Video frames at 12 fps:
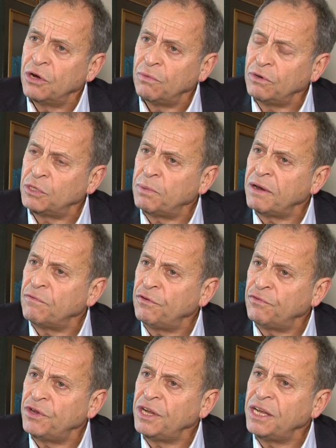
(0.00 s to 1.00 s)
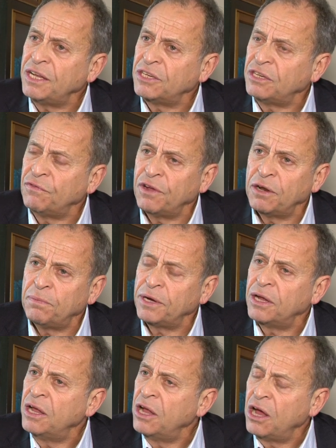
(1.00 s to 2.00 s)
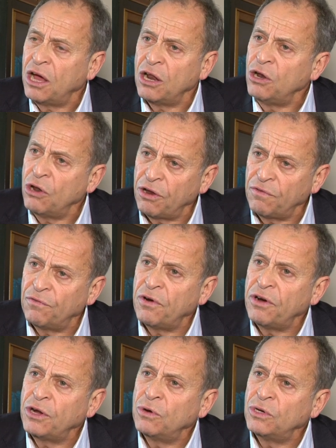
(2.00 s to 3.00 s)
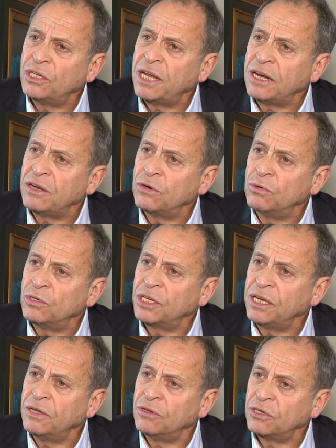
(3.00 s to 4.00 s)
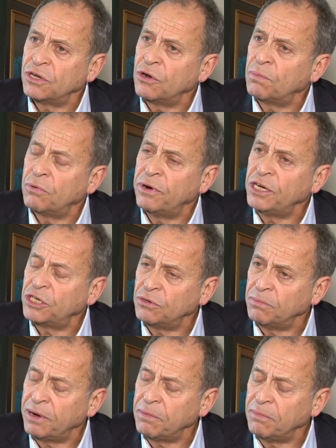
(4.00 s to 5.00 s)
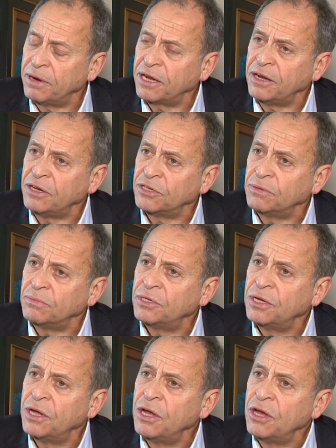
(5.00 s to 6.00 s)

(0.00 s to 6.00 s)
we spent 50 years developing a lot of very good technical skills and operational mechanisms